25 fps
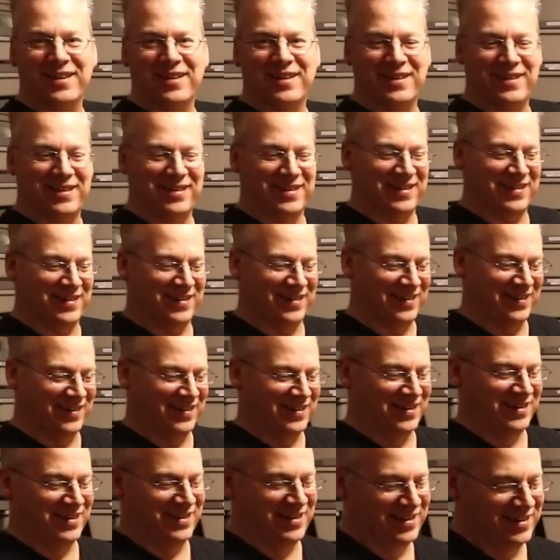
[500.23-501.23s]
I'd
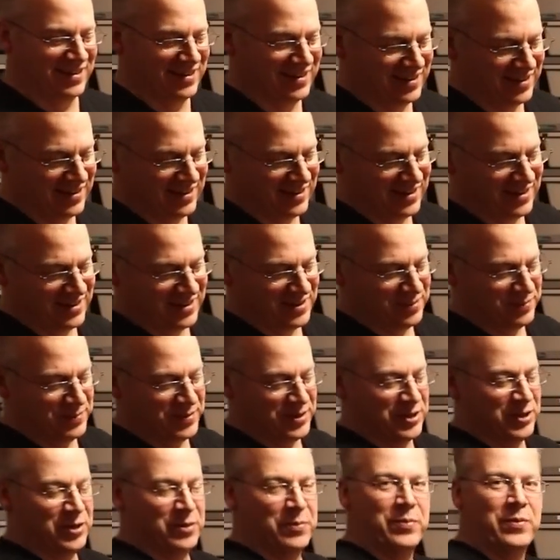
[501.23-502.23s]

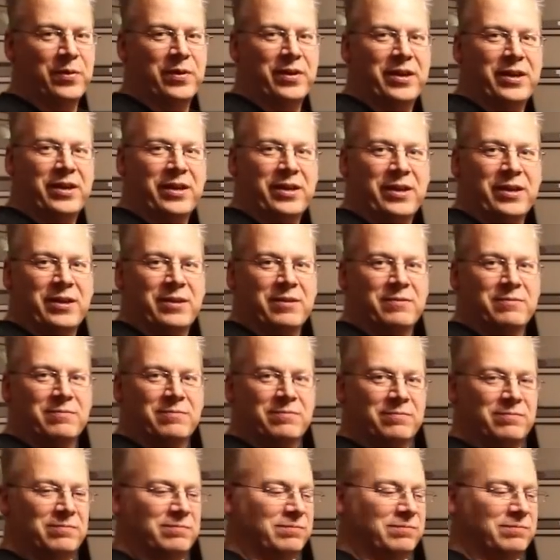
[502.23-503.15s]
be doing pretty good.